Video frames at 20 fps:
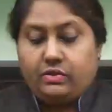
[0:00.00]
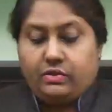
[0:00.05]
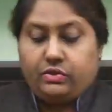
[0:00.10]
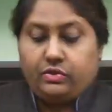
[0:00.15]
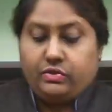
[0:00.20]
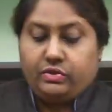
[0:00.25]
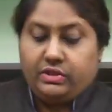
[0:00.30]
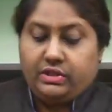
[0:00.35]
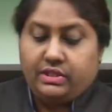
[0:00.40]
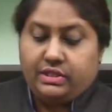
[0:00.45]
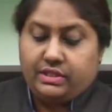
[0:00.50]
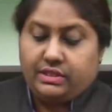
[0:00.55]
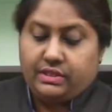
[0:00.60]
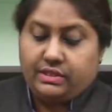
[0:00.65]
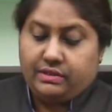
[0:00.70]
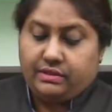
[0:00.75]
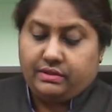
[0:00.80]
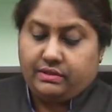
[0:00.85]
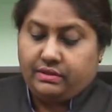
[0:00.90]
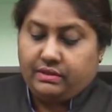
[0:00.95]
so to
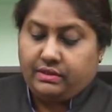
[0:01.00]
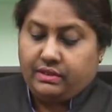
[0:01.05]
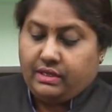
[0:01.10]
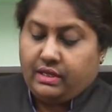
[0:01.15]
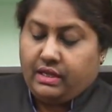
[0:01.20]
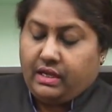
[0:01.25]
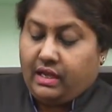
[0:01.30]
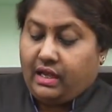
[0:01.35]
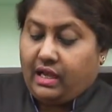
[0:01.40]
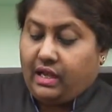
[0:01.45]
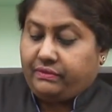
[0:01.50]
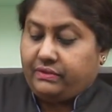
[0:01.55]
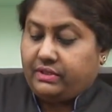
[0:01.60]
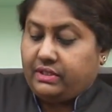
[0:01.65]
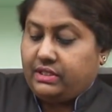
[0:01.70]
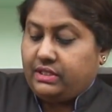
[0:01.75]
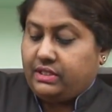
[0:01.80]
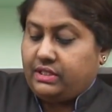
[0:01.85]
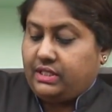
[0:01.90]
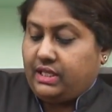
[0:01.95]
this,
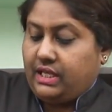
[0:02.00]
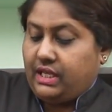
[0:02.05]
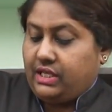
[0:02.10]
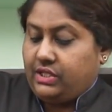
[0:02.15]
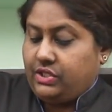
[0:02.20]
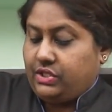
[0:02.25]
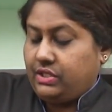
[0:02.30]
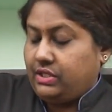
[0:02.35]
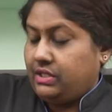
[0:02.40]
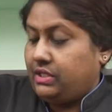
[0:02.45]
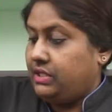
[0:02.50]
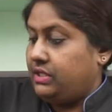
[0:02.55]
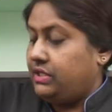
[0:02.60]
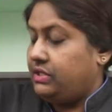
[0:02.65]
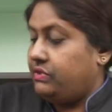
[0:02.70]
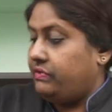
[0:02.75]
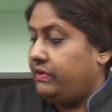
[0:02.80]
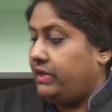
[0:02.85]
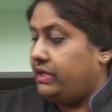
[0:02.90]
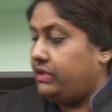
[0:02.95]
after this stage
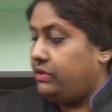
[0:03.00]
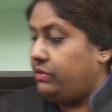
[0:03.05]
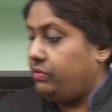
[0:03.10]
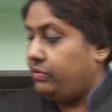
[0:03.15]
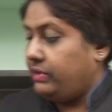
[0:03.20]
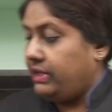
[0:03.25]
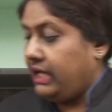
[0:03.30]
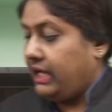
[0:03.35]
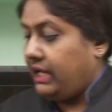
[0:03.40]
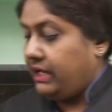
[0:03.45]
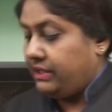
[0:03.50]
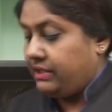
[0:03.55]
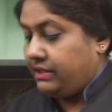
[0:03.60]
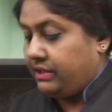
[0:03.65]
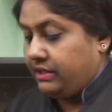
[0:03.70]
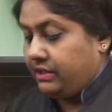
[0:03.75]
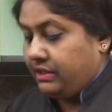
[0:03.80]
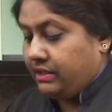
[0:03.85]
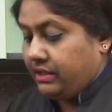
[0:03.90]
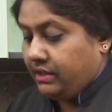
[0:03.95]
is when you will add
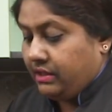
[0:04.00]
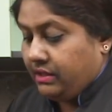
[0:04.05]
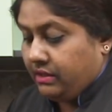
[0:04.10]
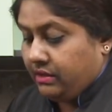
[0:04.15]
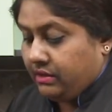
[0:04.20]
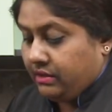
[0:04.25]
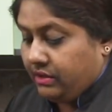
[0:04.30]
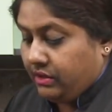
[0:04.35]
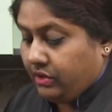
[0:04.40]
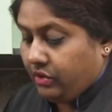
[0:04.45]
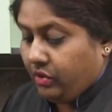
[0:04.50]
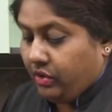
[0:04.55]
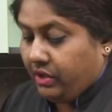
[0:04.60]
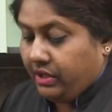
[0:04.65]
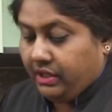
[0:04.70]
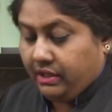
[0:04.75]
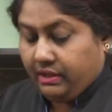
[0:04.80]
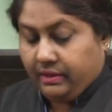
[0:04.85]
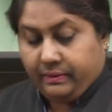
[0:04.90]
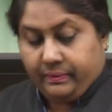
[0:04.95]
the
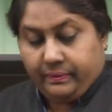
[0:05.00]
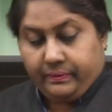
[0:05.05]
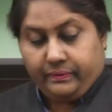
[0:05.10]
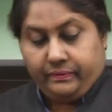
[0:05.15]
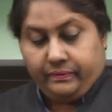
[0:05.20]
oil